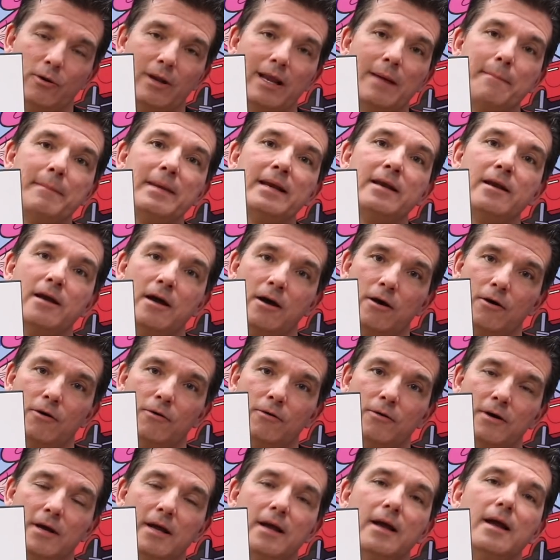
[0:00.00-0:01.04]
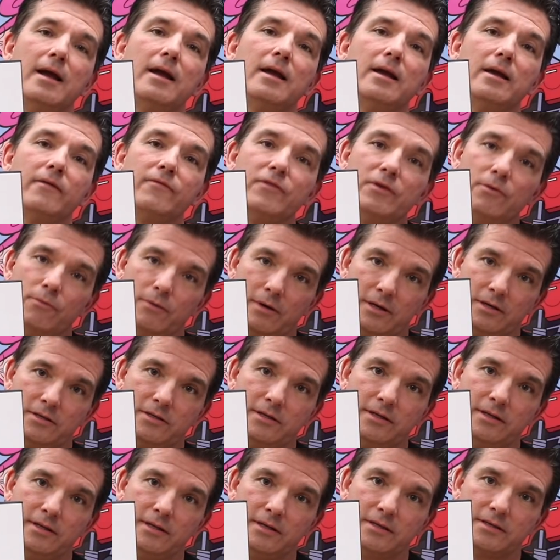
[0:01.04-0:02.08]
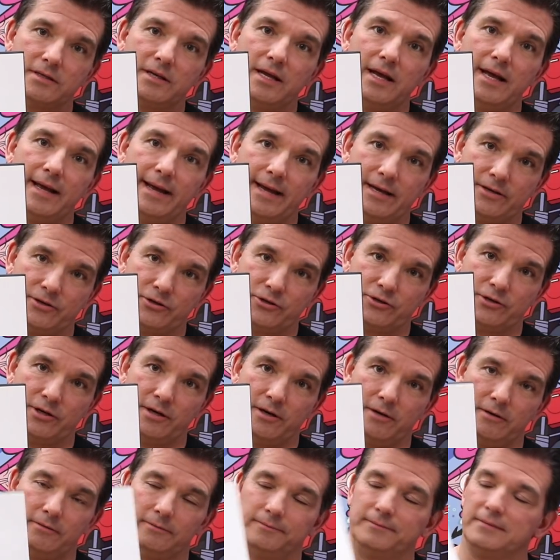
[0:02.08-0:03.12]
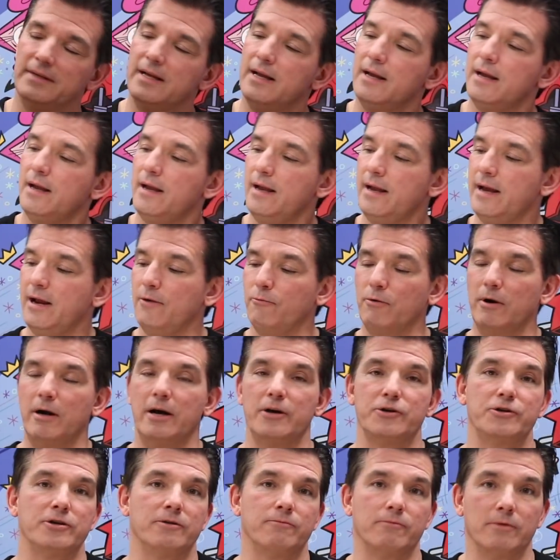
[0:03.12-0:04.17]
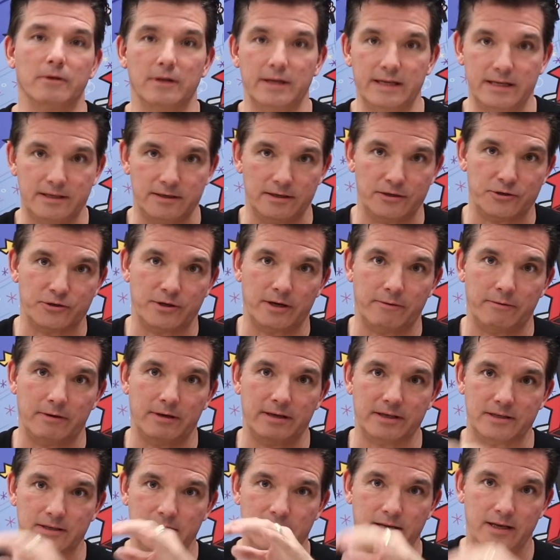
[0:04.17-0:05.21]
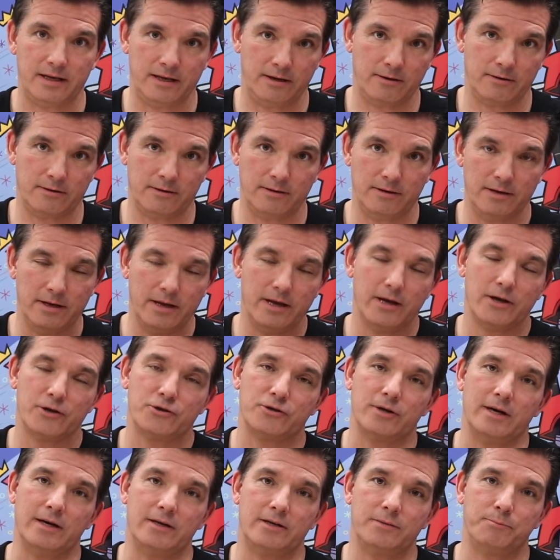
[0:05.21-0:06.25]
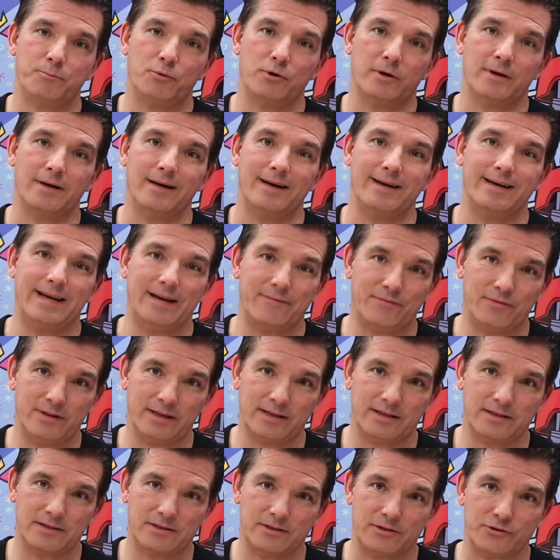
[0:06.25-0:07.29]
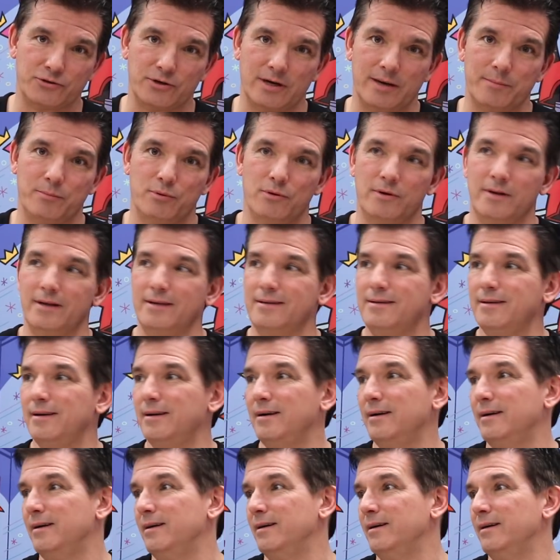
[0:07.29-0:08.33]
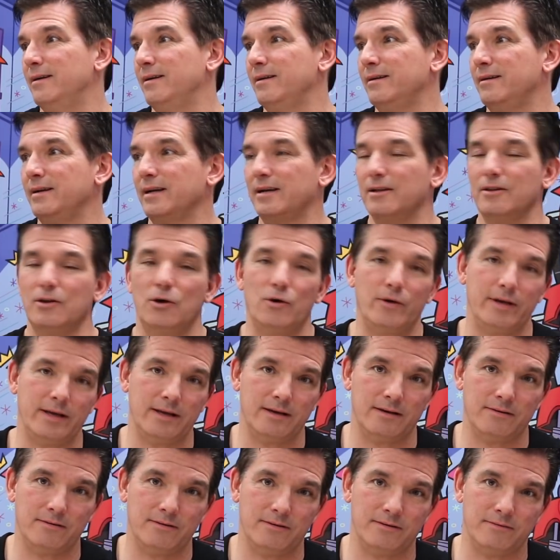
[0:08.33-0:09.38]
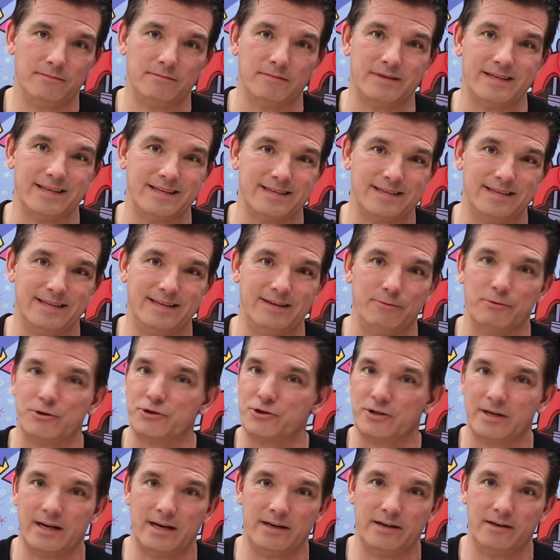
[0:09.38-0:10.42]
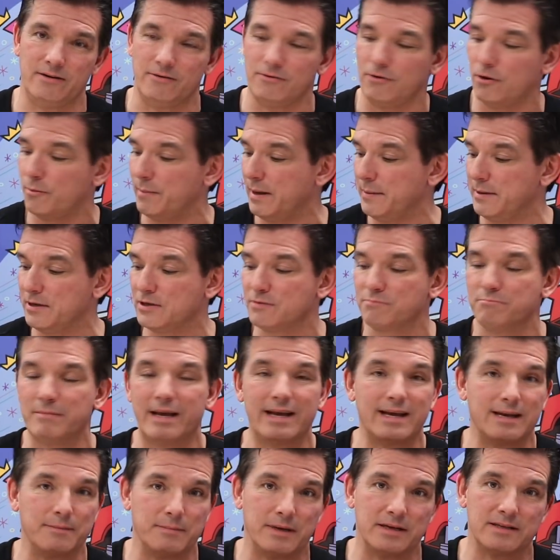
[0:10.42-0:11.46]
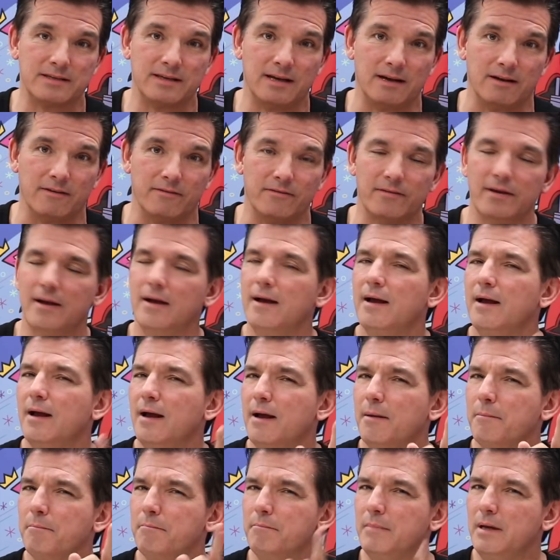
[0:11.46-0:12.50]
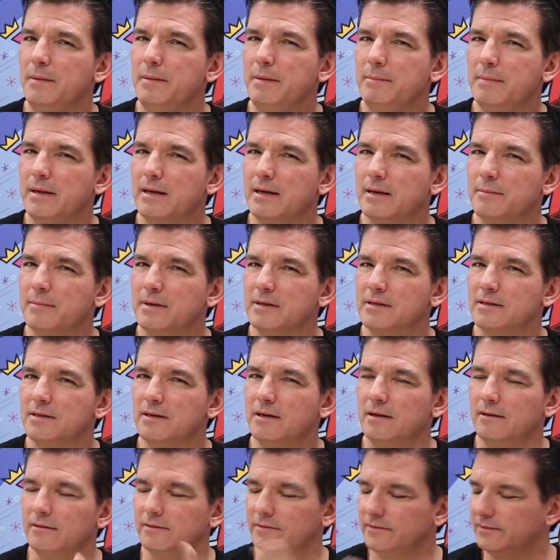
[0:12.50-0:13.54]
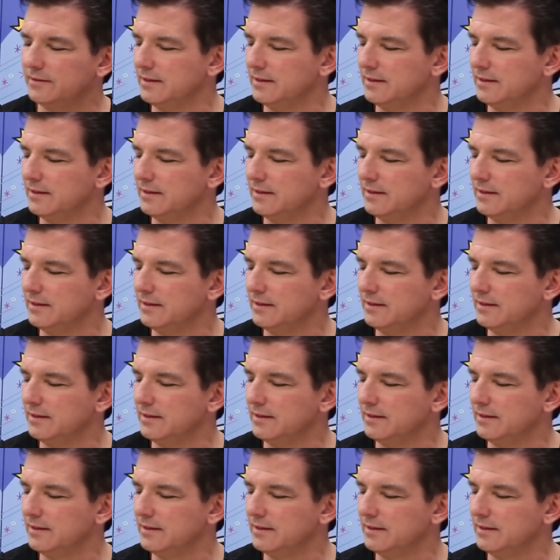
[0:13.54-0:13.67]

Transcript: Let me know if you want to see this as a show and where I should release it. Should I release it here? Should I put it on Netflix? Should I put it on Nickelodeon, Disney? What should I do? Or maybe just make it myself. Maybe make it myself.